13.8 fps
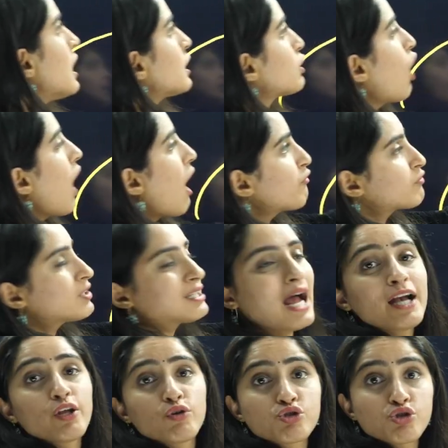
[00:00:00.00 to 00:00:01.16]
Now after that,
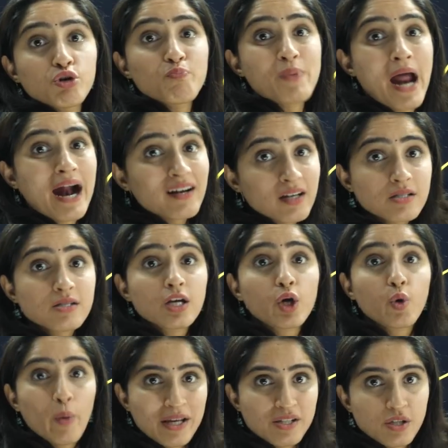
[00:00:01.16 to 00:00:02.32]
you should practice the
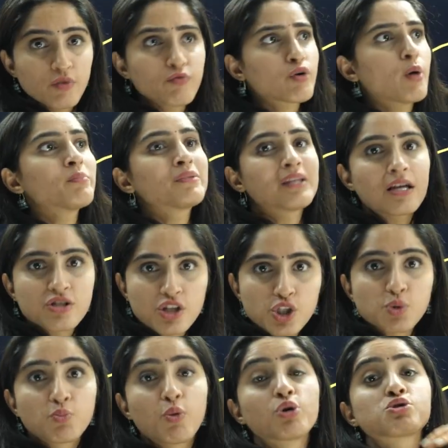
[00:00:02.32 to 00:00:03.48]
question from Tejas
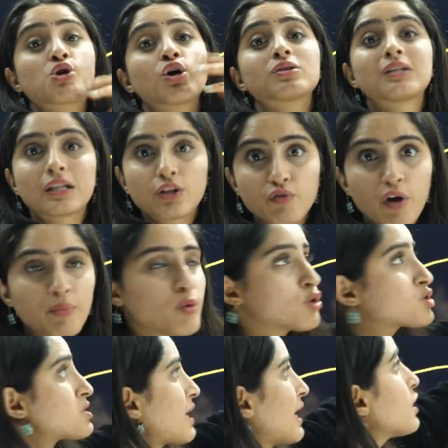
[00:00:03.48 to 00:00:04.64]
books or Tattva books,
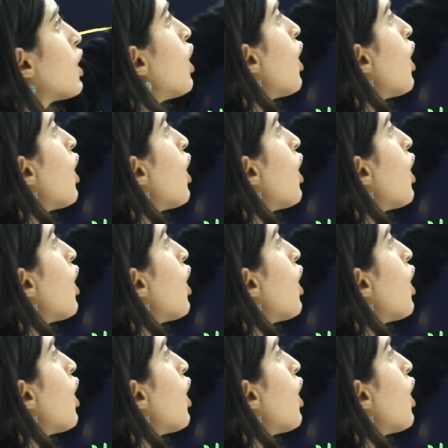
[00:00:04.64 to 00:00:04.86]
right?